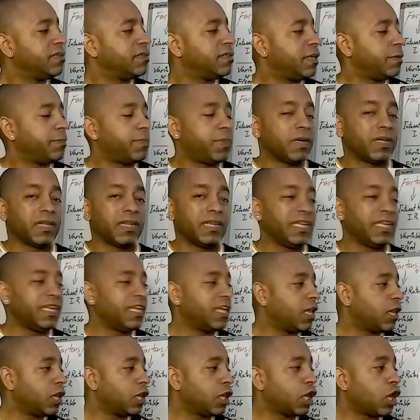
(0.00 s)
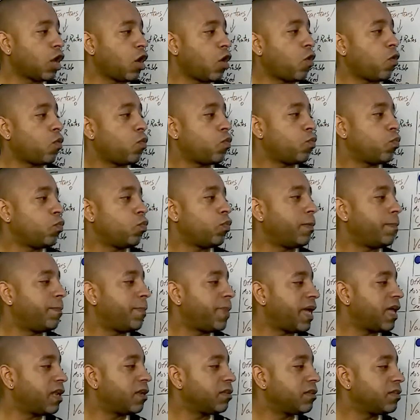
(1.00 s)
typically low, with
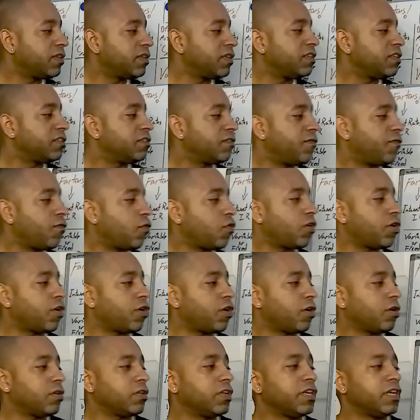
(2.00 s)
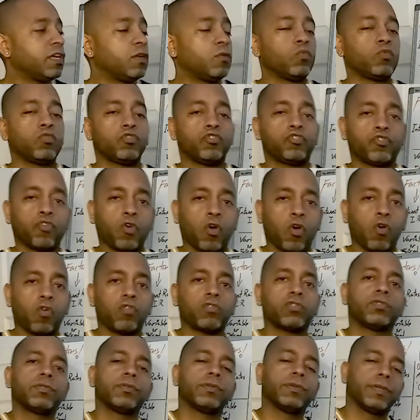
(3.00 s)
penalties for early
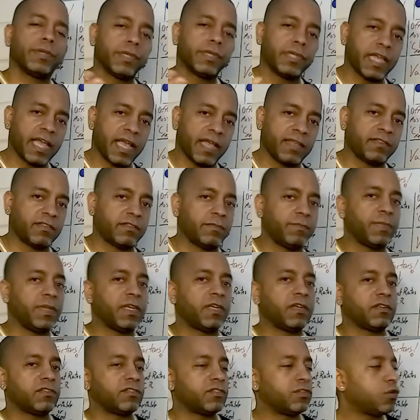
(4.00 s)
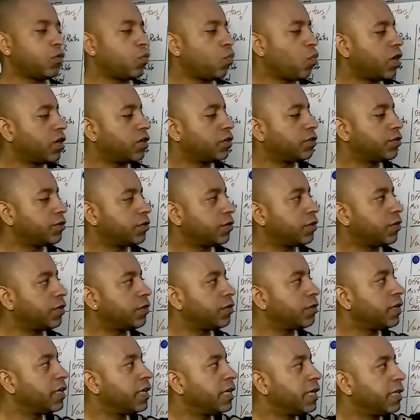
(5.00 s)
withdrawals. Yes, because you don't want to
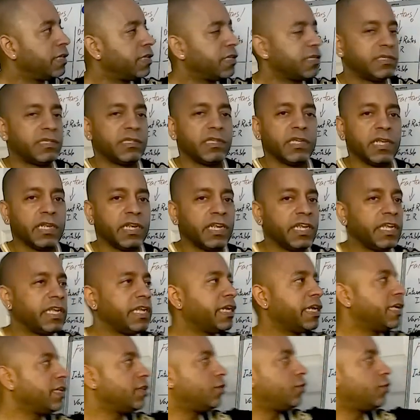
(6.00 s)
turn the CD